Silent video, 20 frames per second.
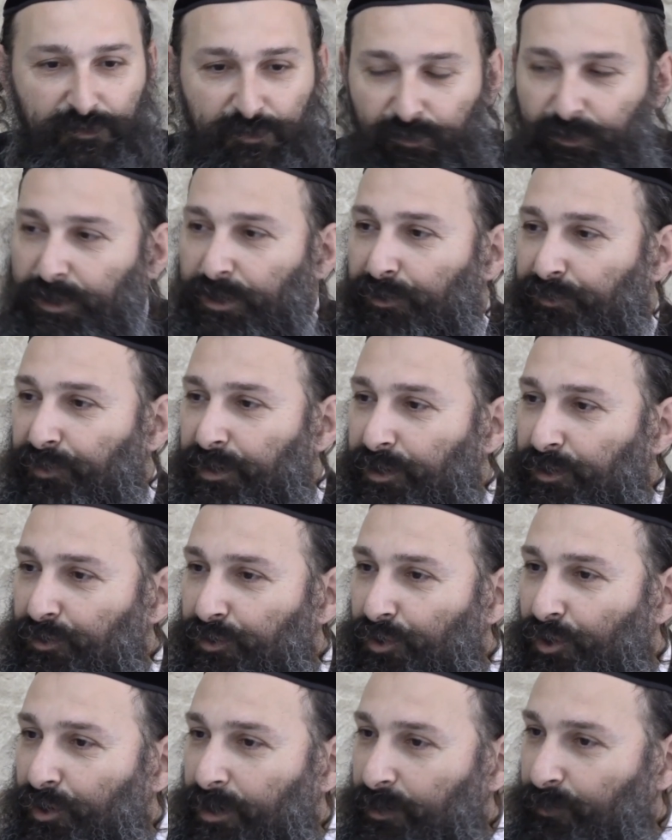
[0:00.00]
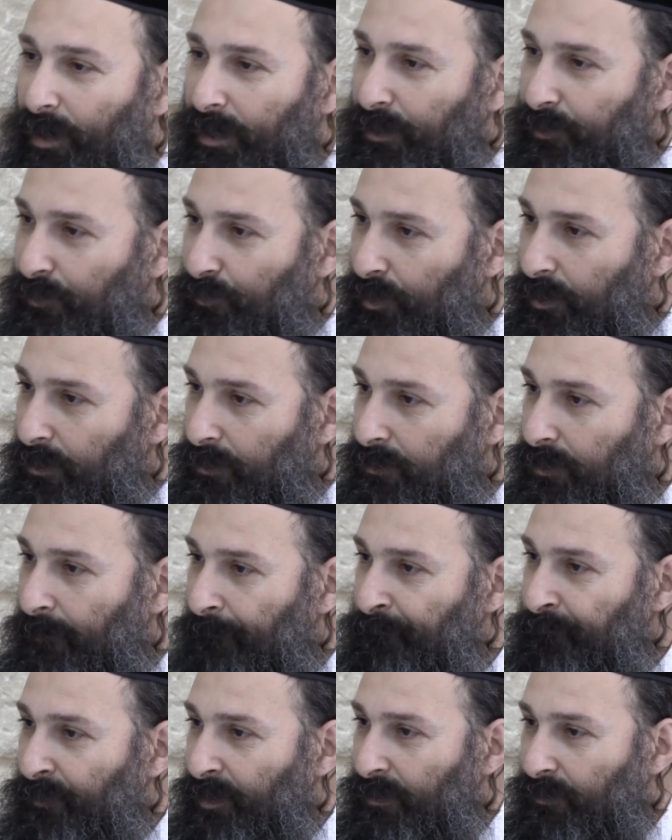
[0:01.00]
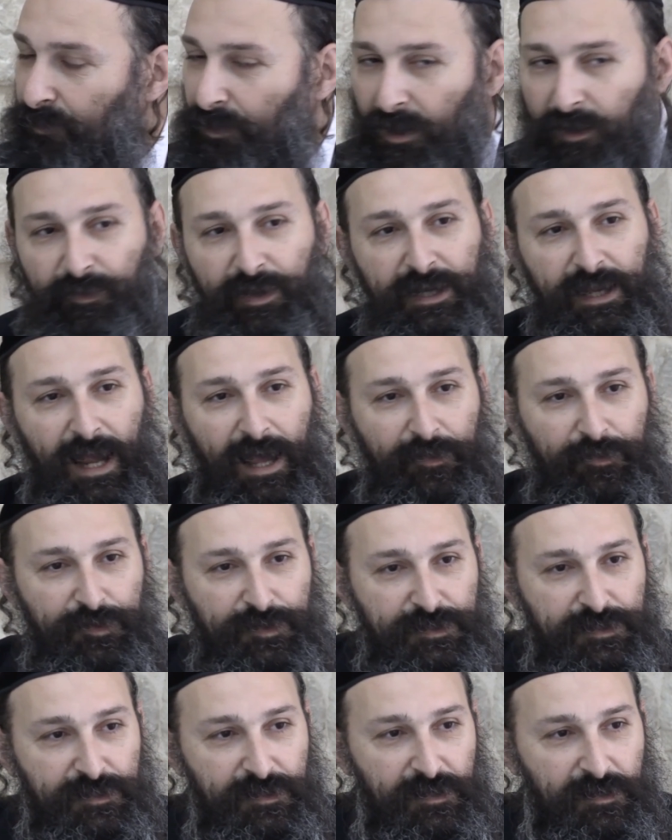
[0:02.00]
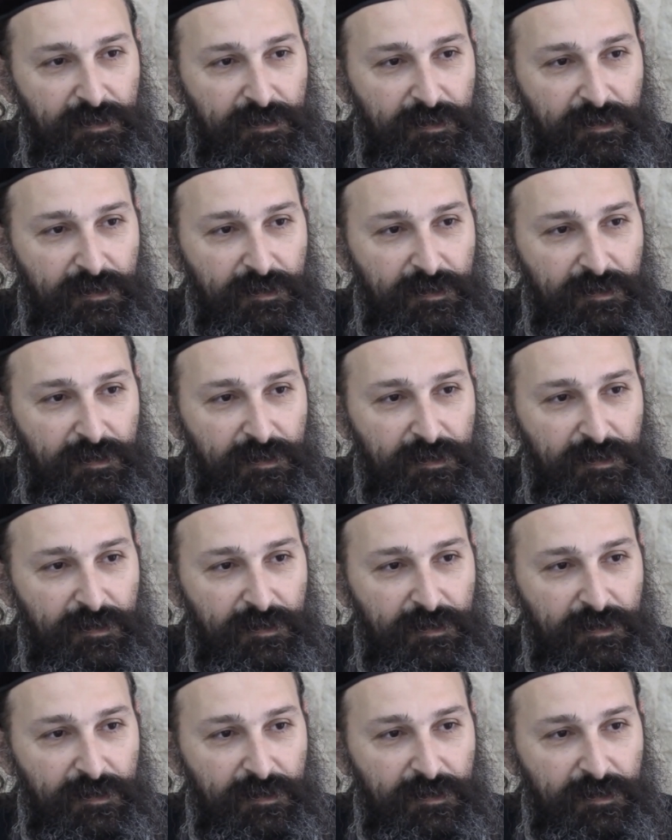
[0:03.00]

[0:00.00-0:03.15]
Well, what do you think? You're the only one in the world. There are many others.